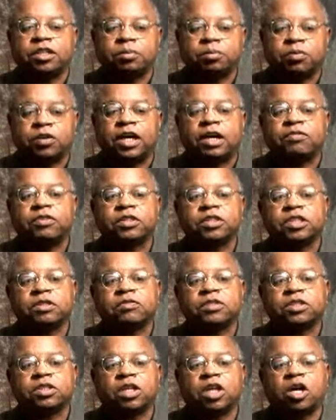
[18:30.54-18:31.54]
in the profits
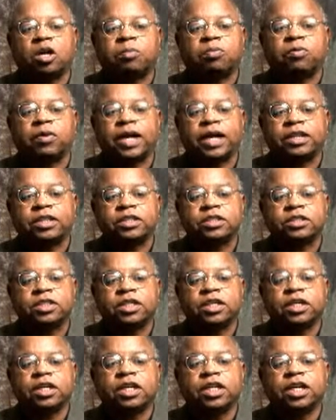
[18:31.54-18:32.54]
of his law practice
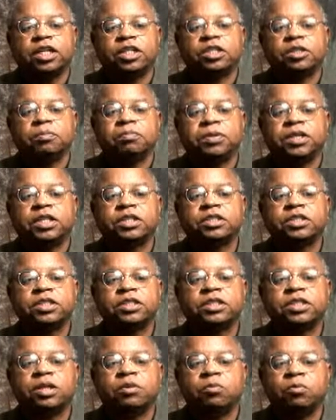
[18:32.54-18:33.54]
into
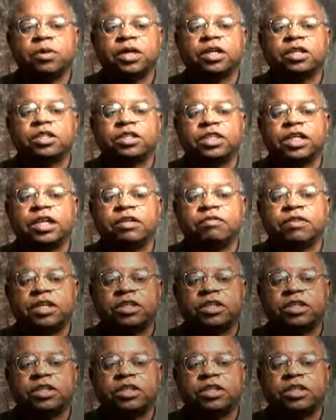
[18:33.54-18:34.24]
business and real estate